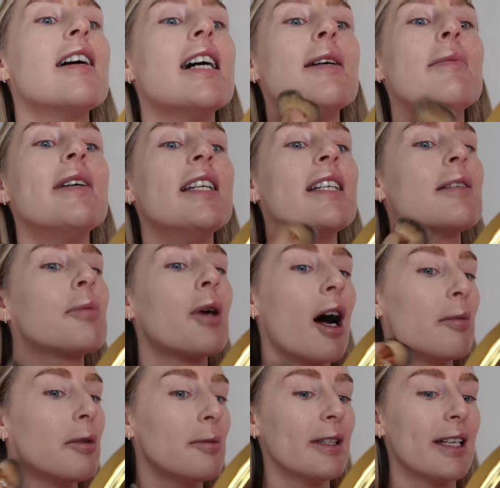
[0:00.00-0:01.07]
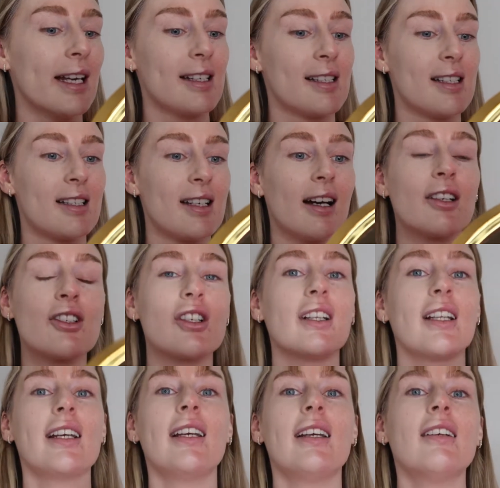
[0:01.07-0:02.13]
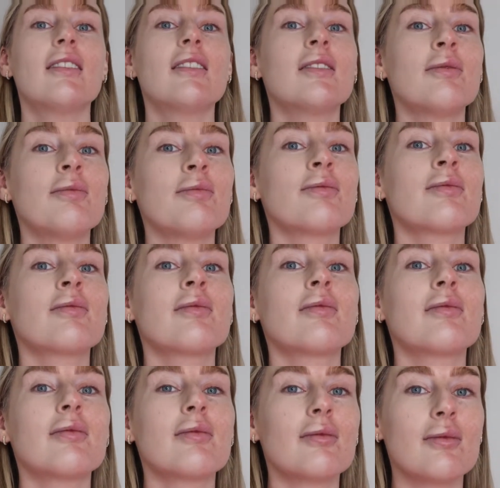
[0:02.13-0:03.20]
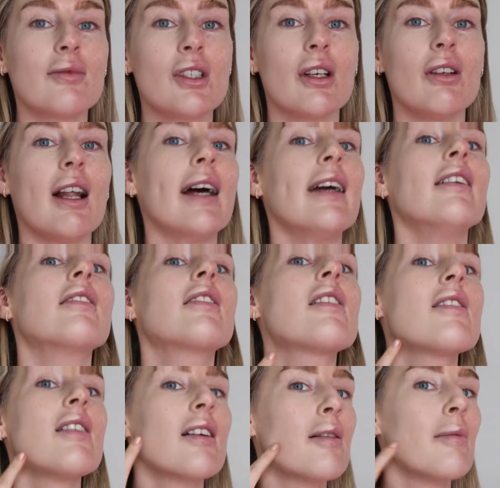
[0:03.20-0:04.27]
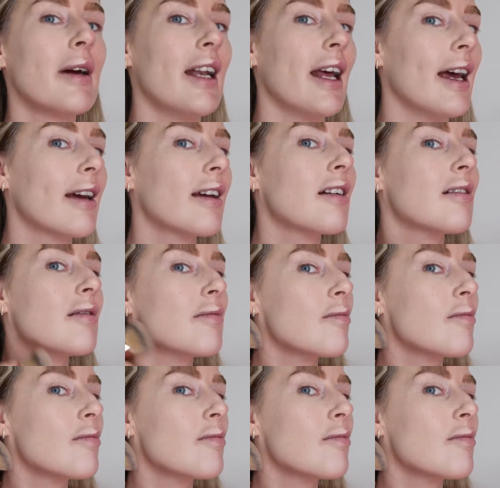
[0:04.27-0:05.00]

I mean, it probably isn't actually too light because look at my neck.